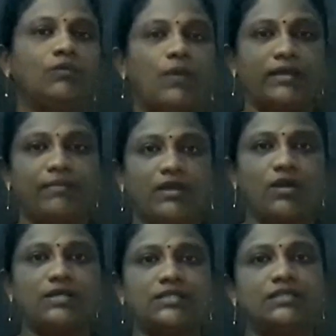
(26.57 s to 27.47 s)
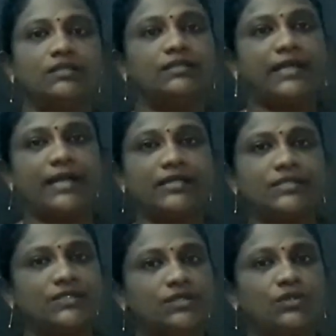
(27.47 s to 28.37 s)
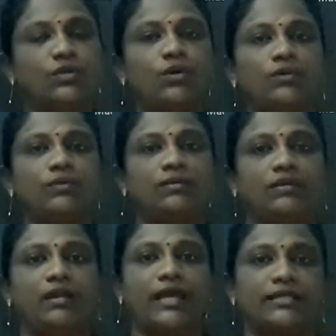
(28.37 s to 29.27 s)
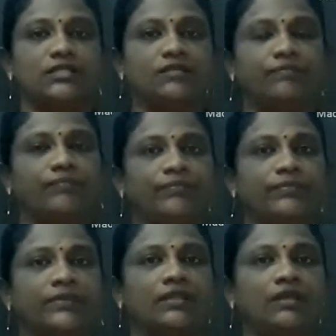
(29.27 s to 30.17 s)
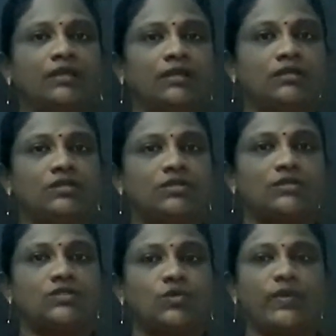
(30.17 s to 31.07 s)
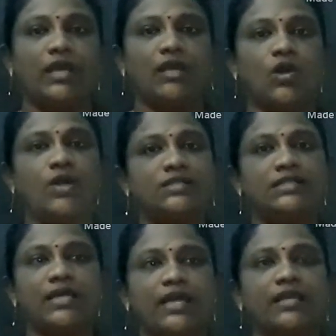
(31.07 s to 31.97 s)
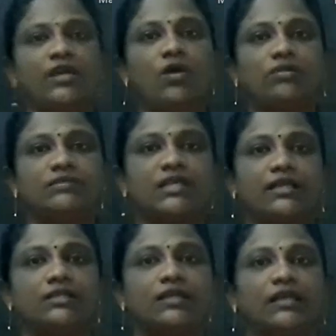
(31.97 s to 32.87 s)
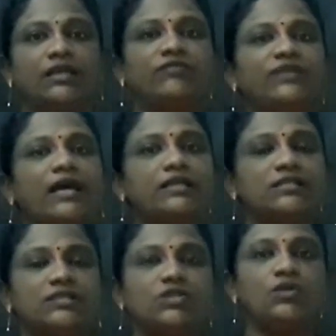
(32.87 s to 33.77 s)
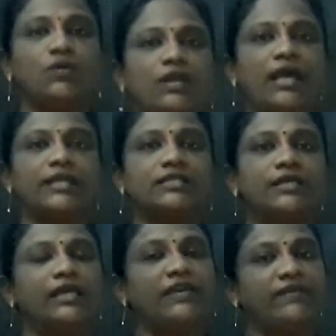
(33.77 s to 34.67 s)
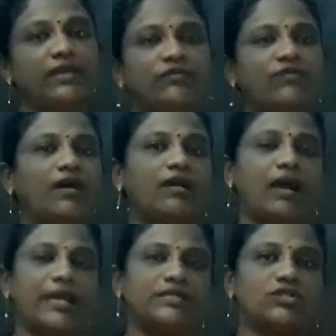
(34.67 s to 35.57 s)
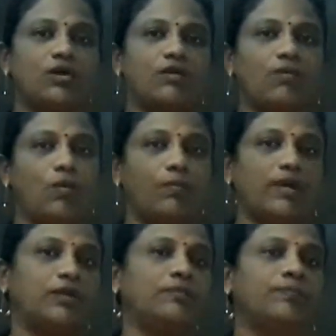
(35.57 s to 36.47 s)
Why? Because there is no light. So we cannot see any object if there is no light, even if our eyes are open.